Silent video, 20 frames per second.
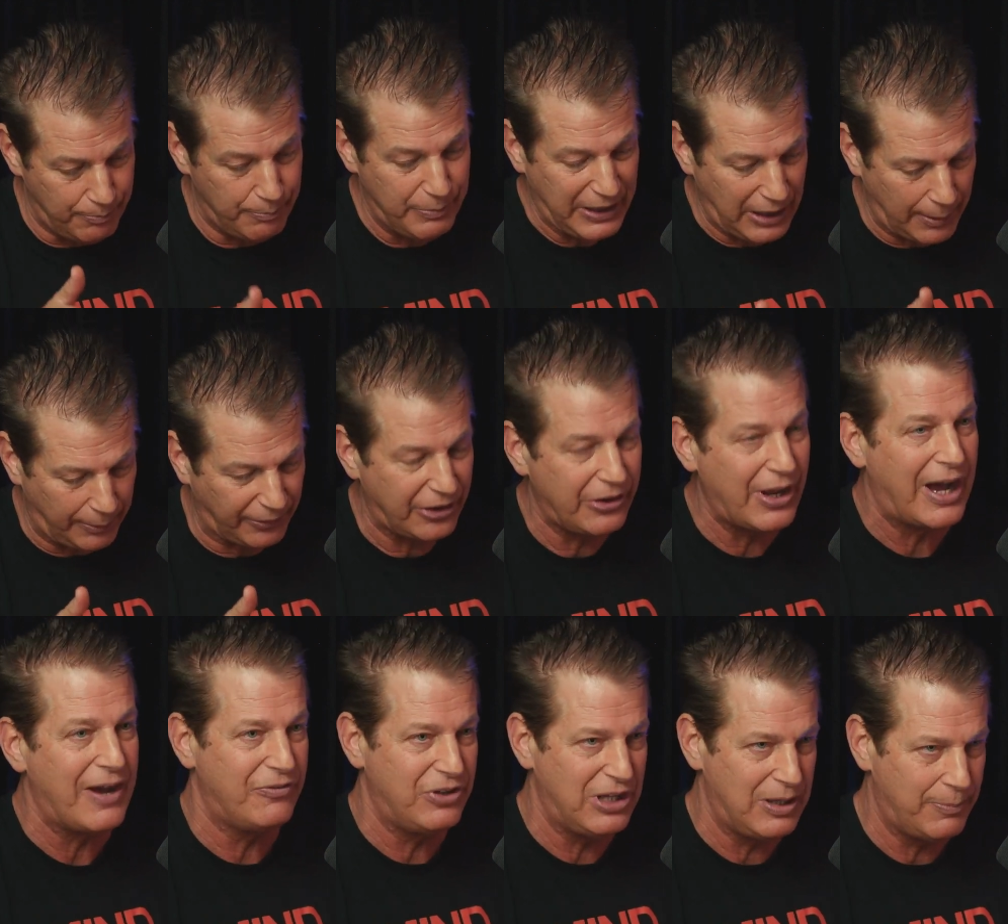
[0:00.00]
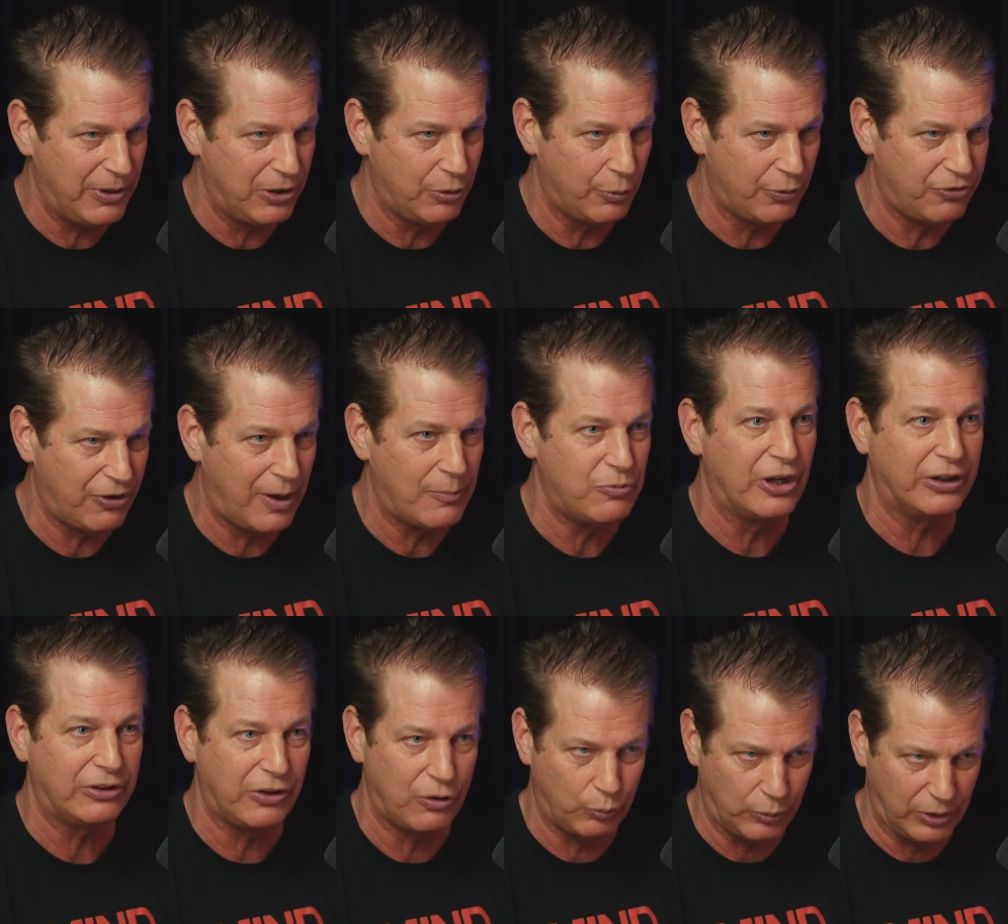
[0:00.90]
being able to dive deep into a
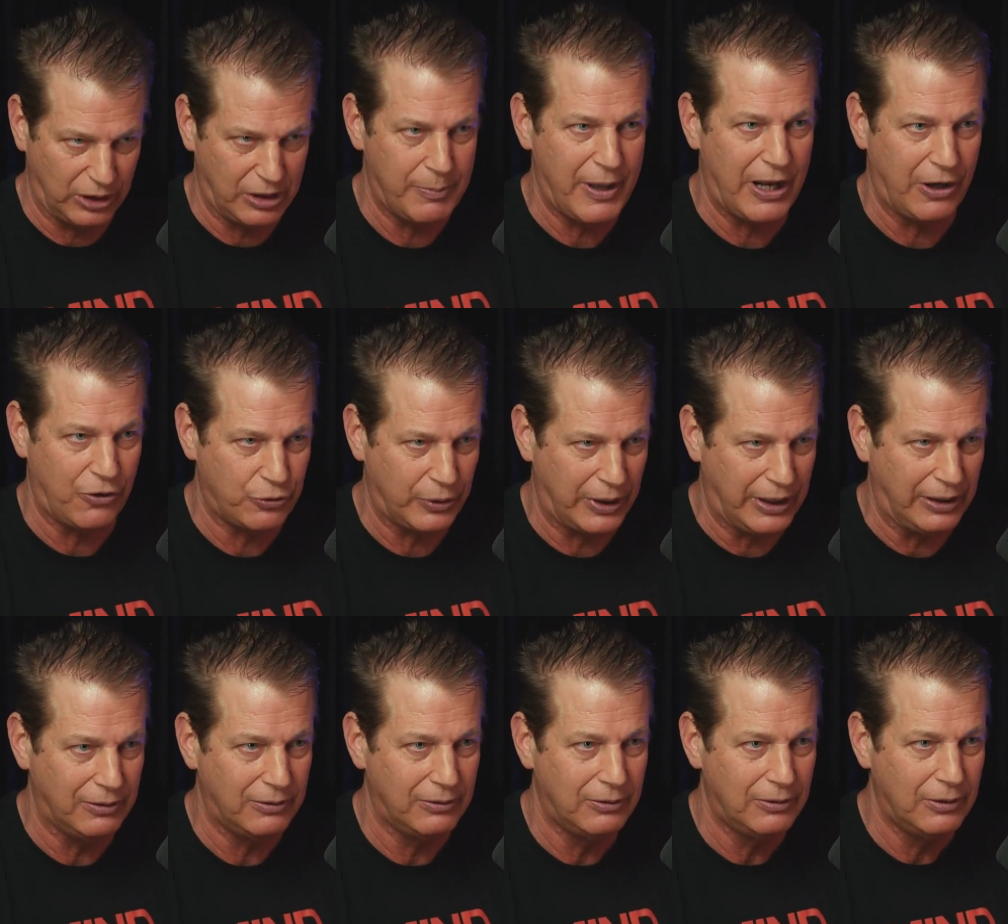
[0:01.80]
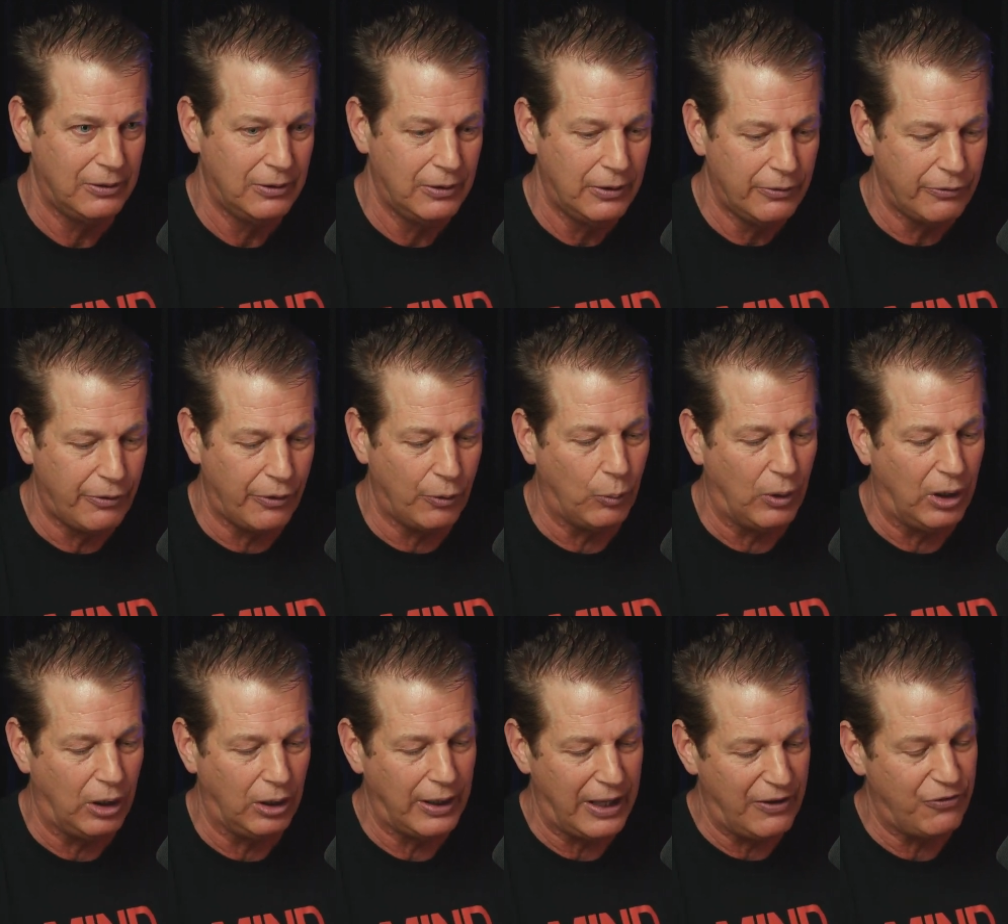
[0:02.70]
subject and really penetrate through the
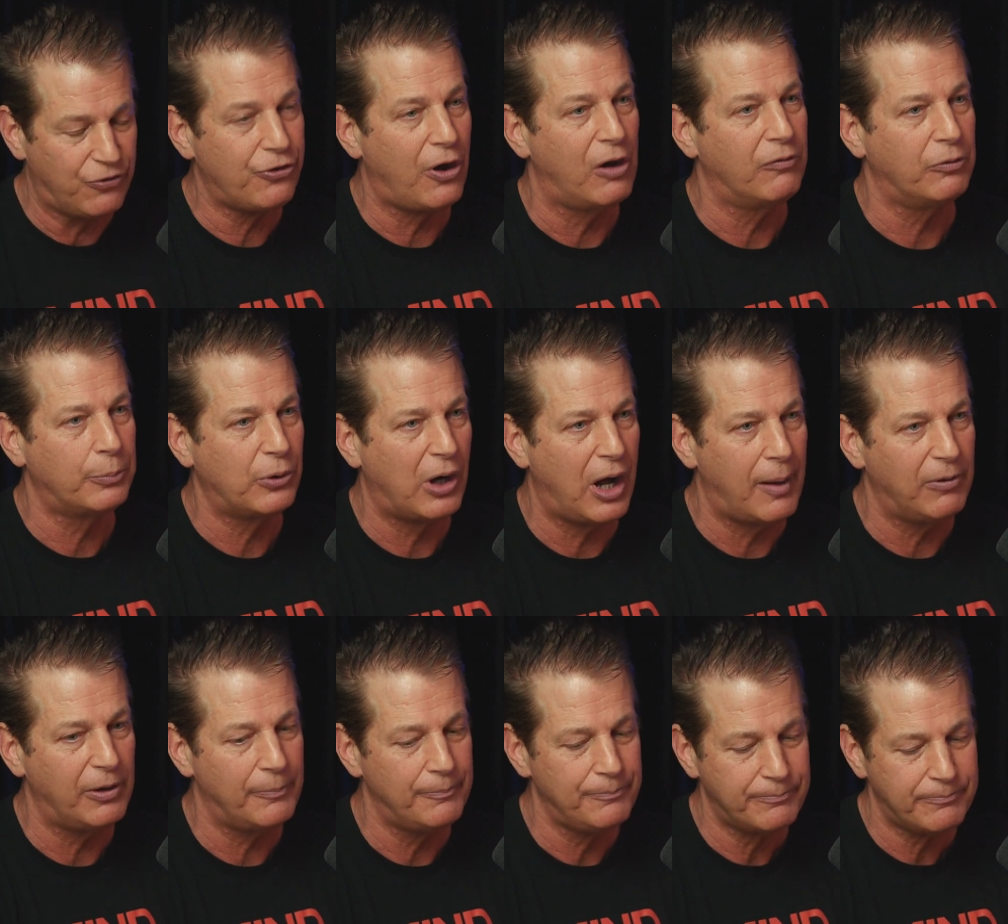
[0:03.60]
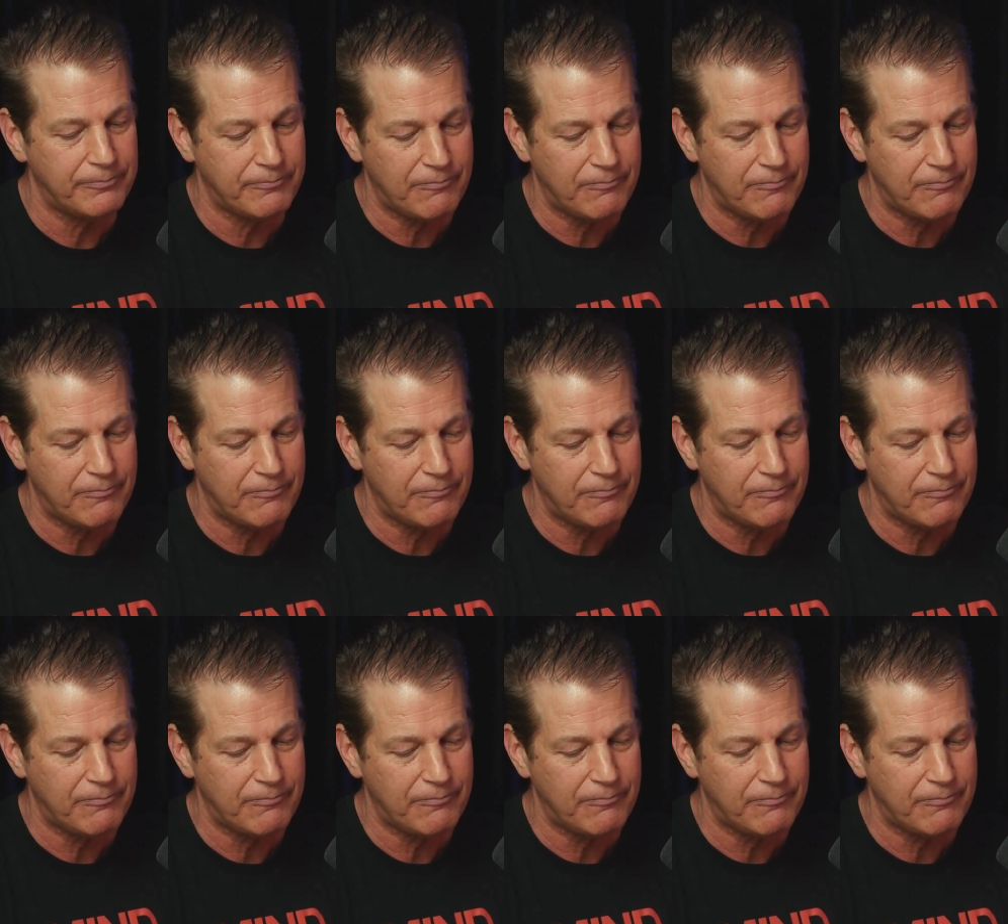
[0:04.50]
wall and solve a problem,